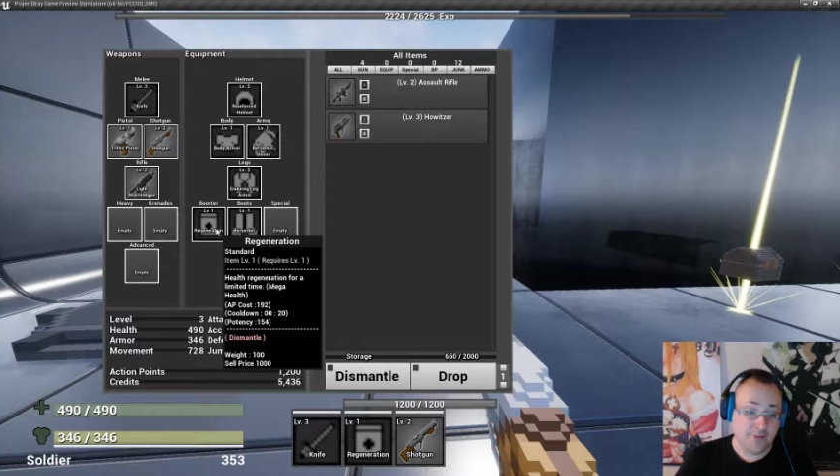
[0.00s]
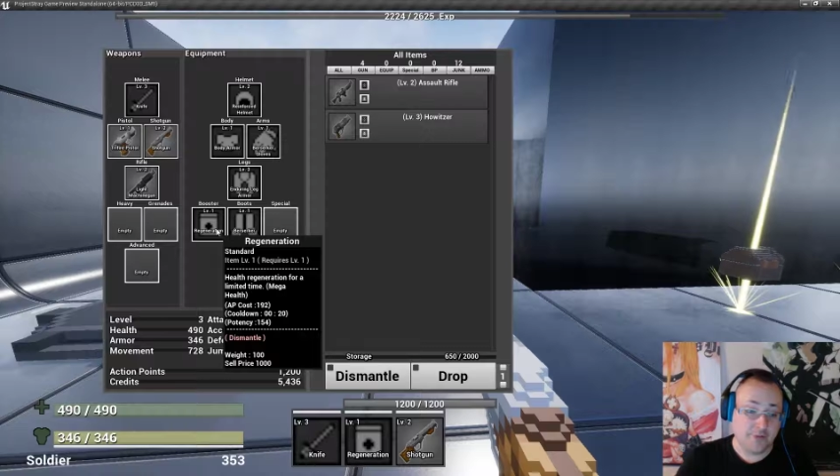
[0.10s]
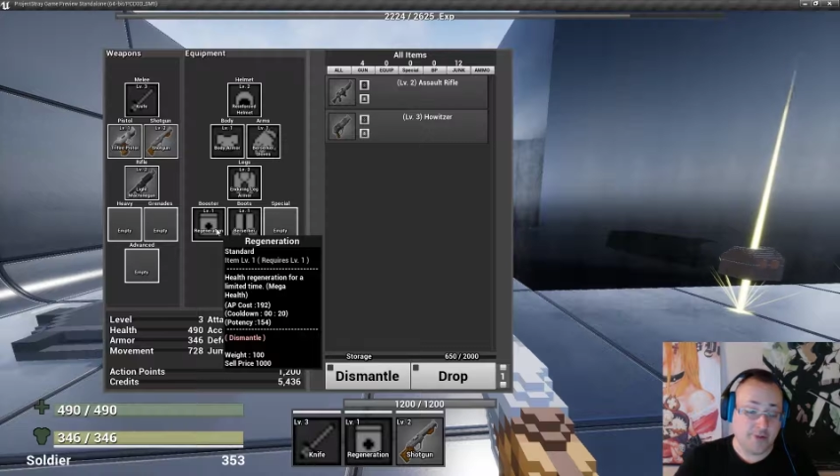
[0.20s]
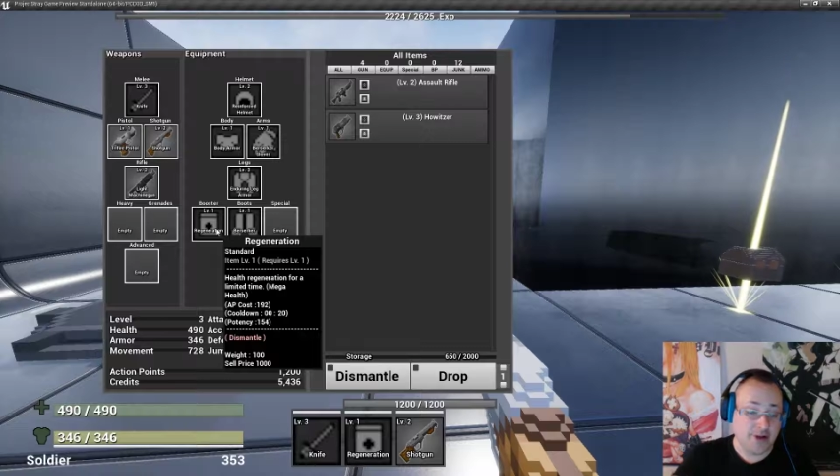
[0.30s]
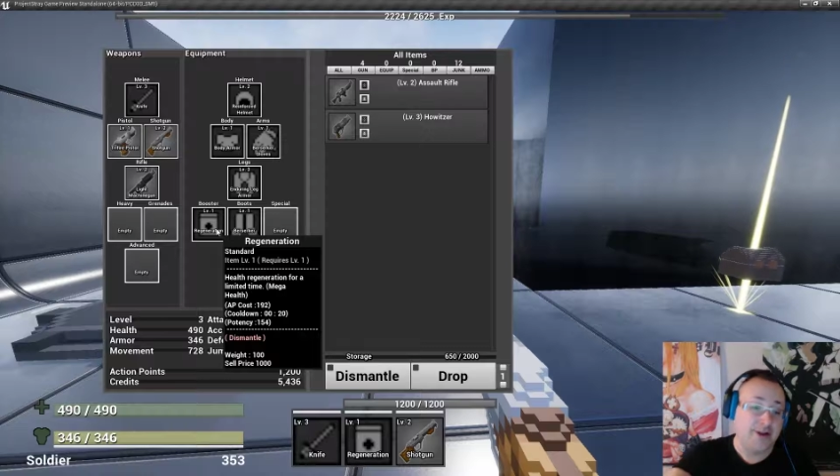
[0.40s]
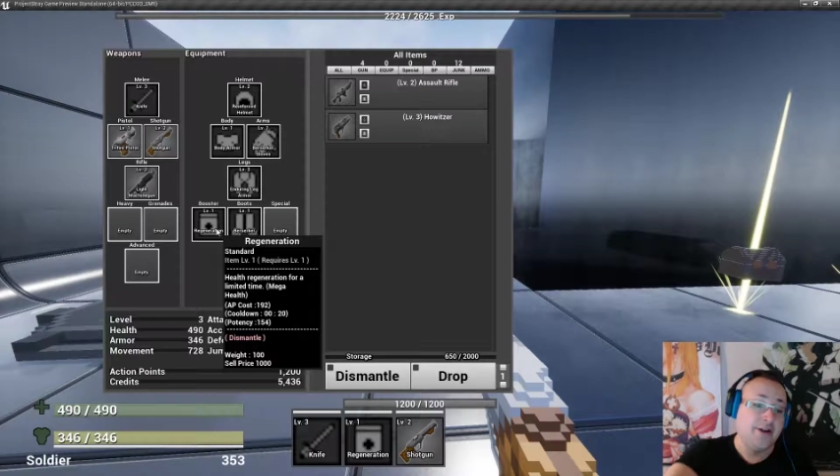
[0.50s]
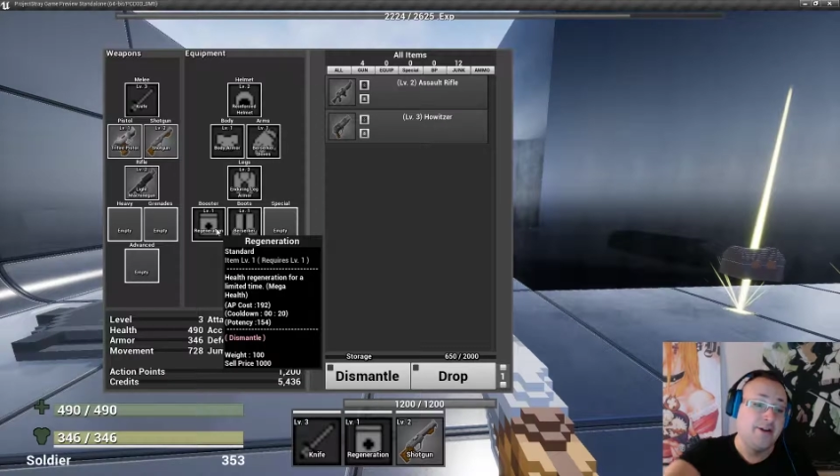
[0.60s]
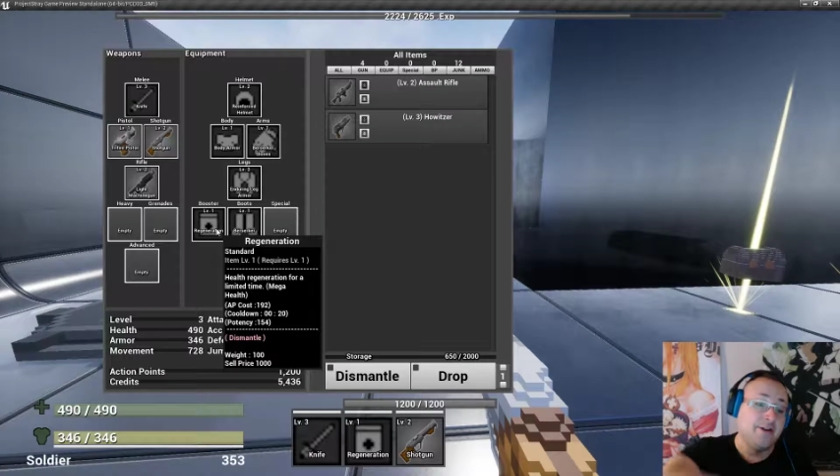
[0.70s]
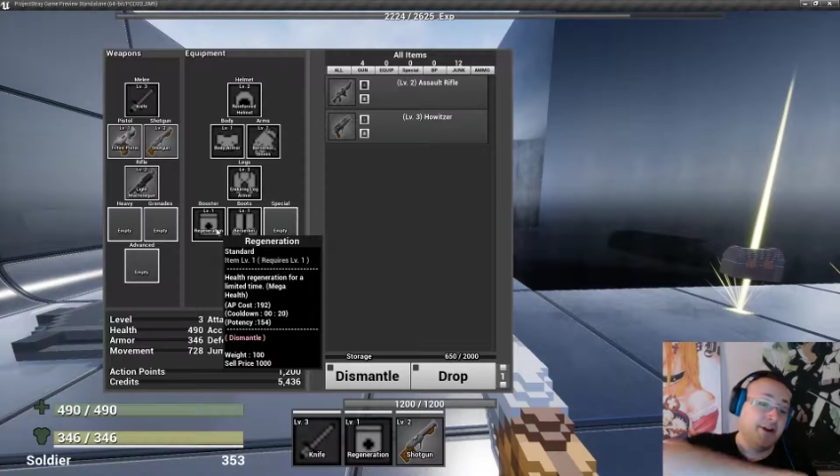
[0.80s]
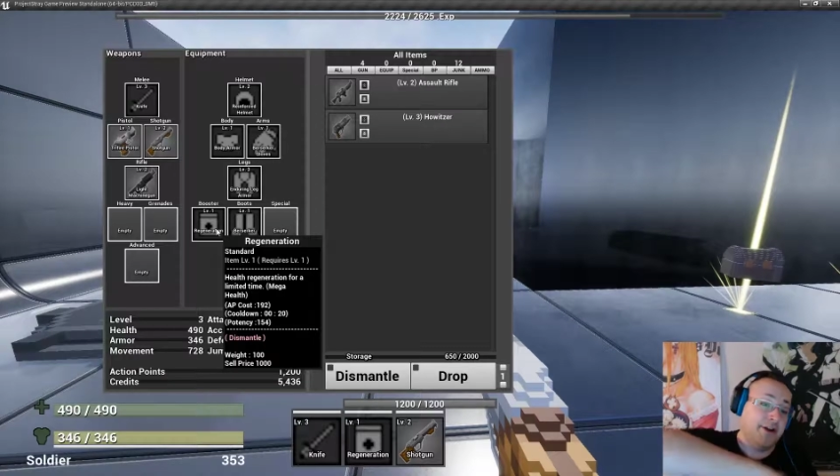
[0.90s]

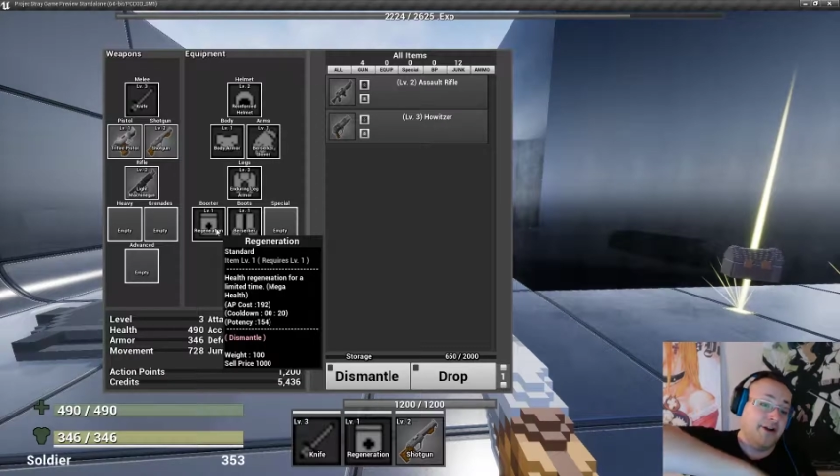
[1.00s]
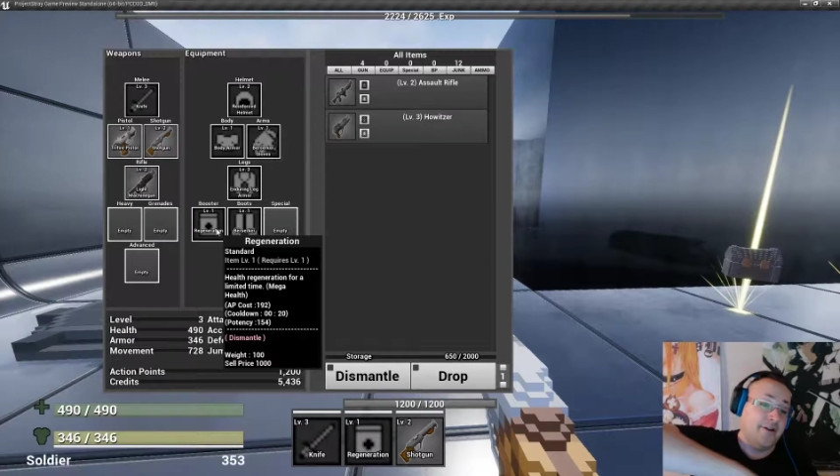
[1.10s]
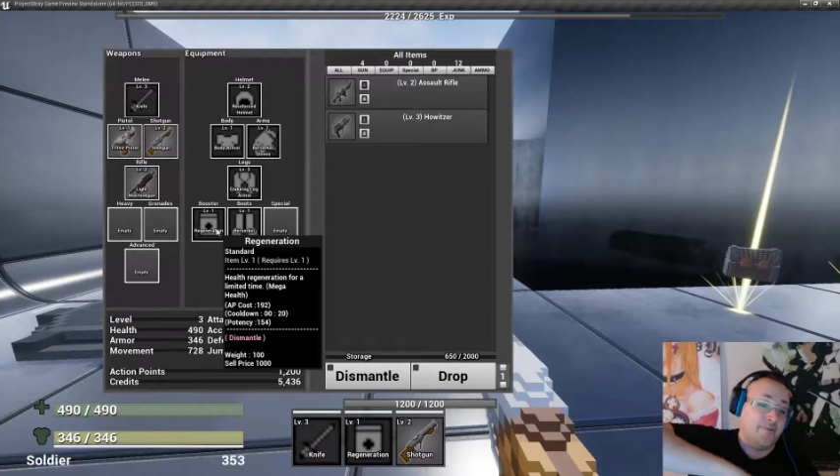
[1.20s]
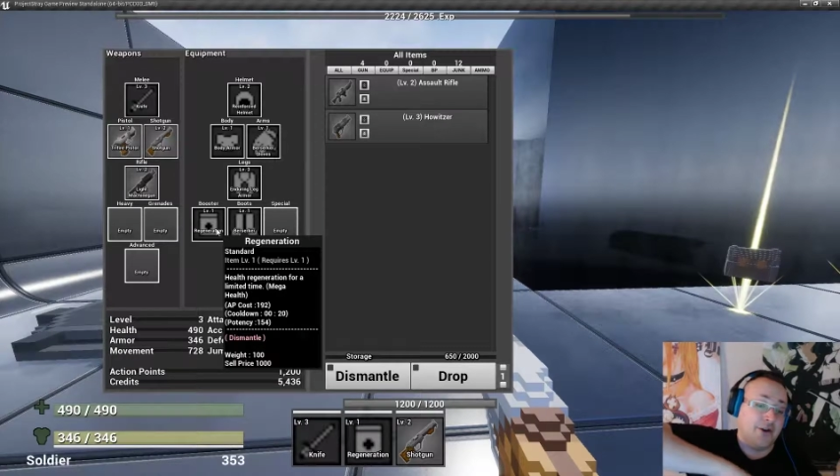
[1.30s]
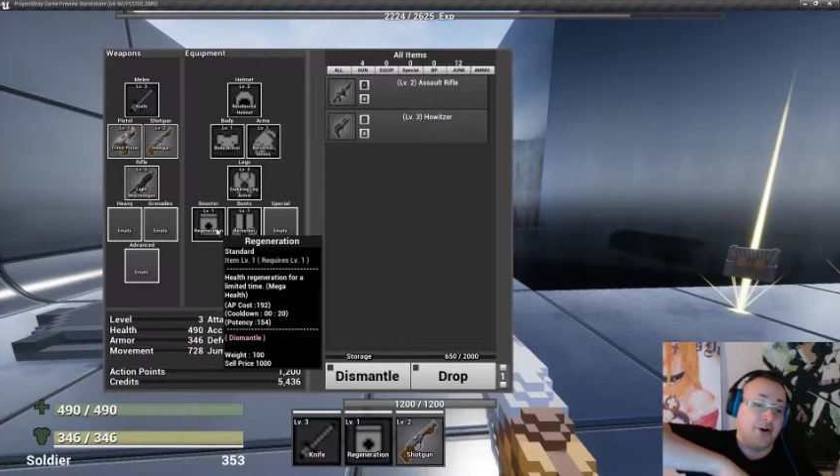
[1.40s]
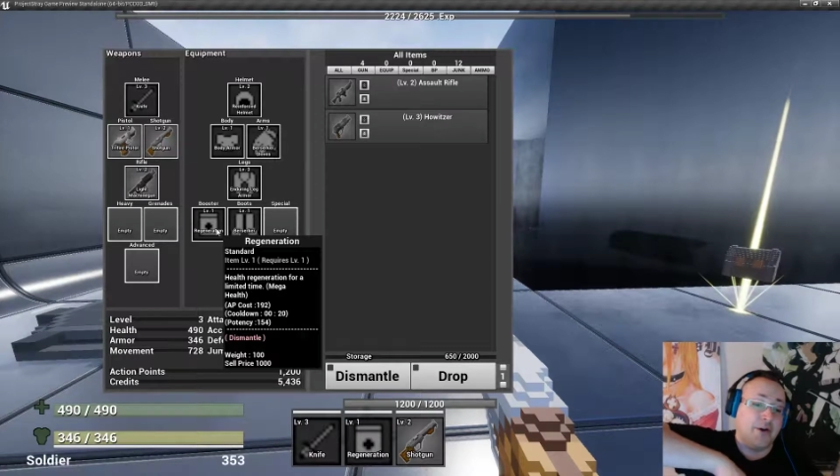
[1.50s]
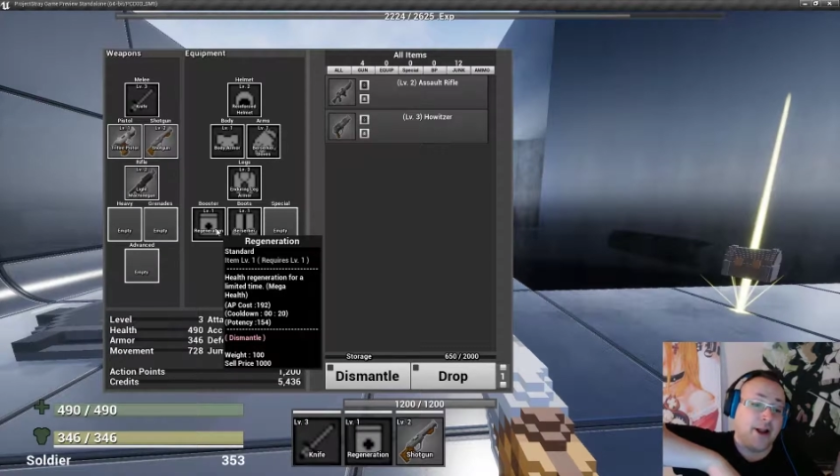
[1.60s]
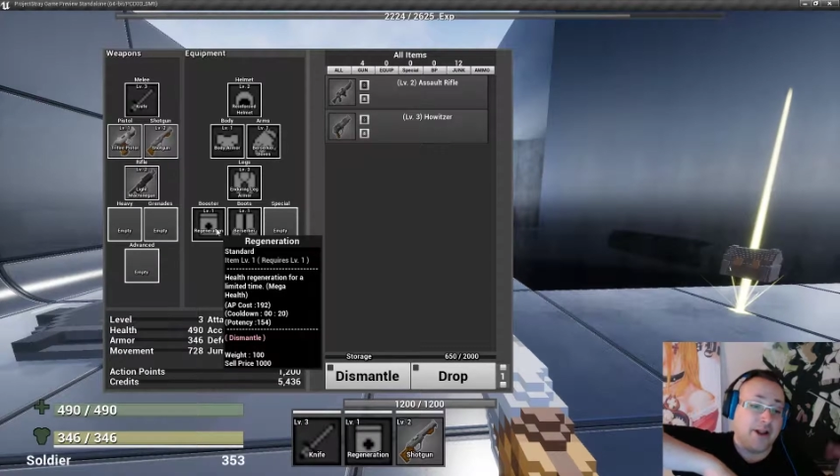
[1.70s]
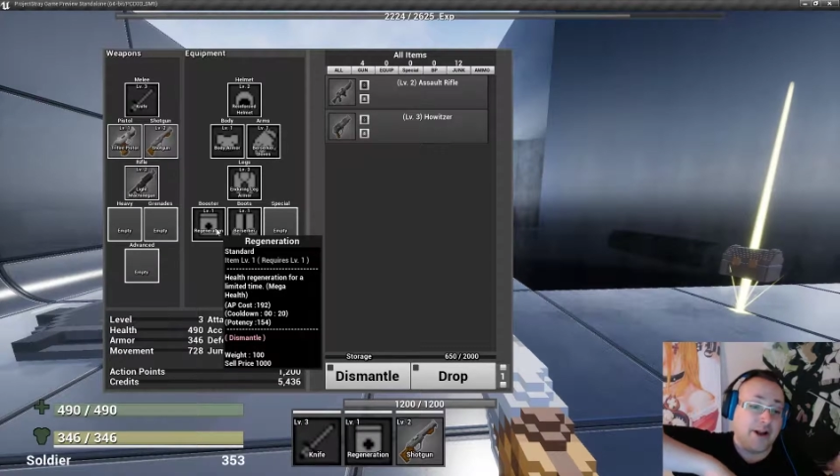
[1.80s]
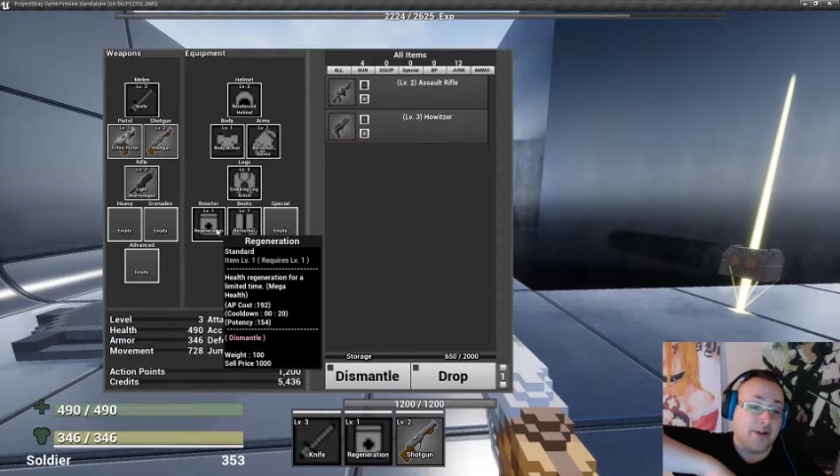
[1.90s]
fucking, I
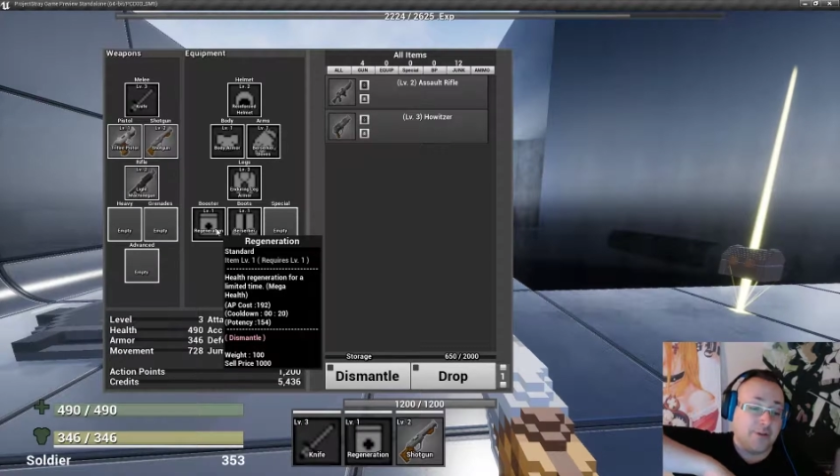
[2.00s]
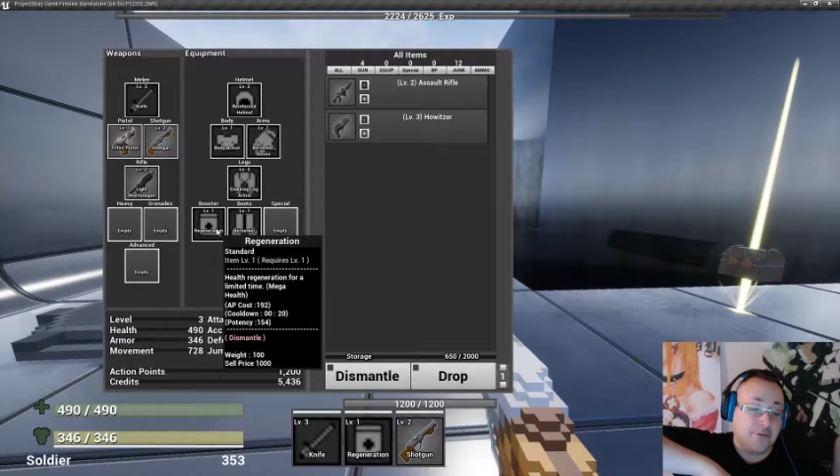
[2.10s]
can get a level